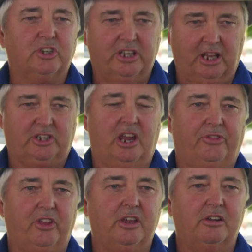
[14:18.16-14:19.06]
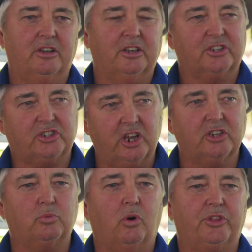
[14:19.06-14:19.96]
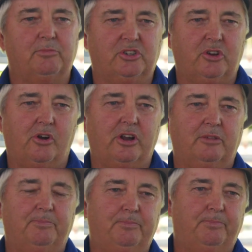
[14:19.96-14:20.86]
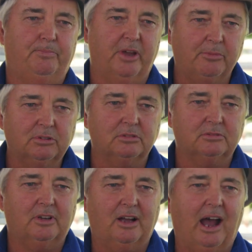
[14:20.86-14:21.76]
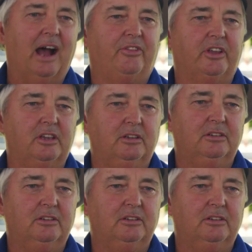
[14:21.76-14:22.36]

she gets out there and says what the majority of the people are thinking.